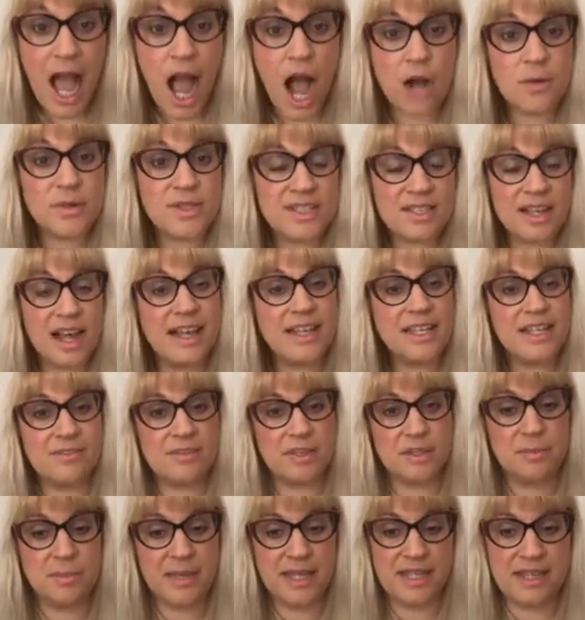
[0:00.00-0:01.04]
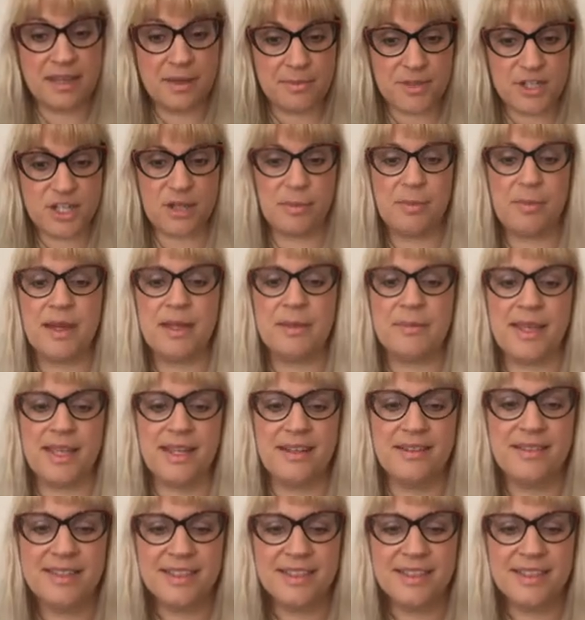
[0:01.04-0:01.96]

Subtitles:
Outside even mediumship, I mean.